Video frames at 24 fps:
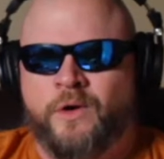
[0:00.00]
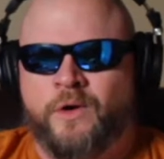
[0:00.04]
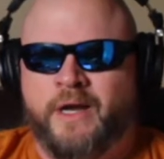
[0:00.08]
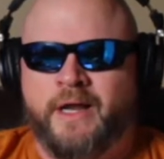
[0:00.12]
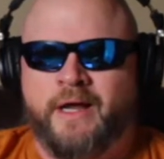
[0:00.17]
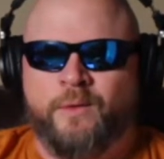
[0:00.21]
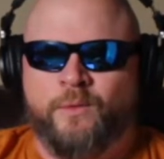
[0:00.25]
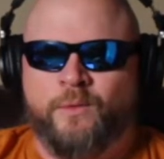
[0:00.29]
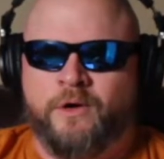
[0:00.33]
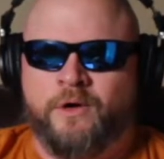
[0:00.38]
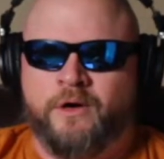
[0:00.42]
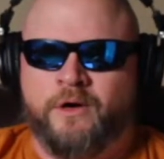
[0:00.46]

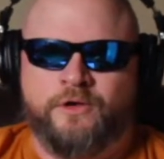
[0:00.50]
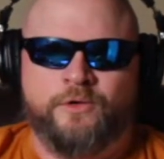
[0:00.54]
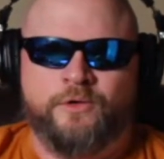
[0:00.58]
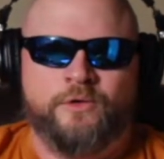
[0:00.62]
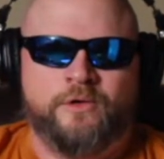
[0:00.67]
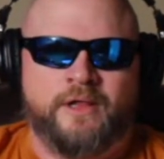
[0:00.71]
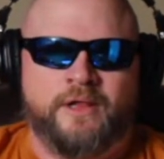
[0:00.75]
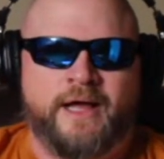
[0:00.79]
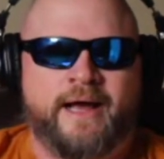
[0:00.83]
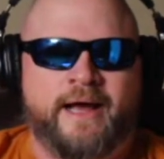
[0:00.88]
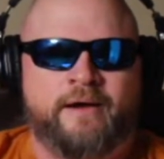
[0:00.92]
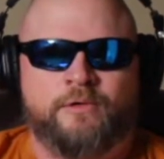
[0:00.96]
Network
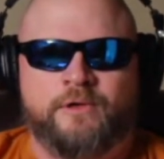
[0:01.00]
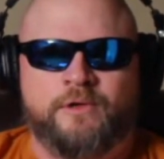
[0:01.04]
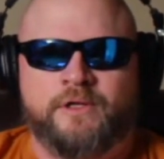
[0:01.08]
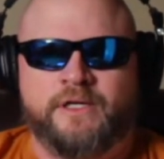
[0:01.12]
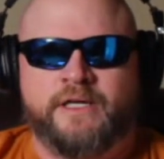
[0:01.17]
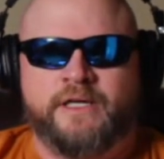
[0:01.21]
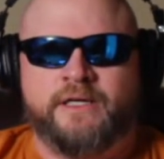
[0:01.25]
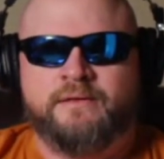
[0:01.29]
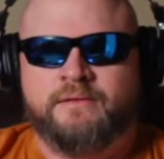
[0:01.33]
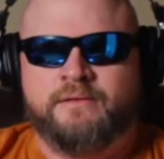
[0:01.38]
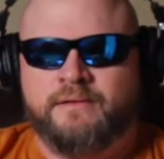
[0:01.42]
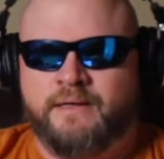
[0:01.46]

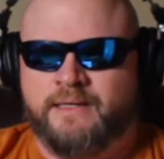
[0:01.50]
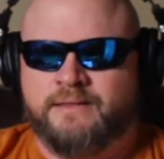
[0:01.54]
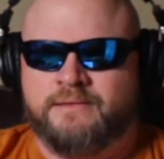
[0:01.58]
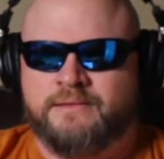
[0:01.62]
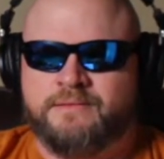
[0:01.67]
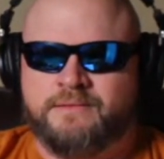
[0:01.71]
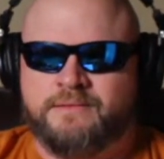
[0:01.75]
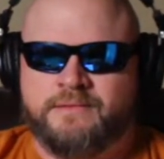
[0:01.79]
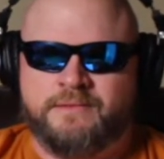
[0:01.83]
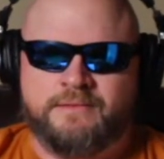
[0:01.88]
unilaterally and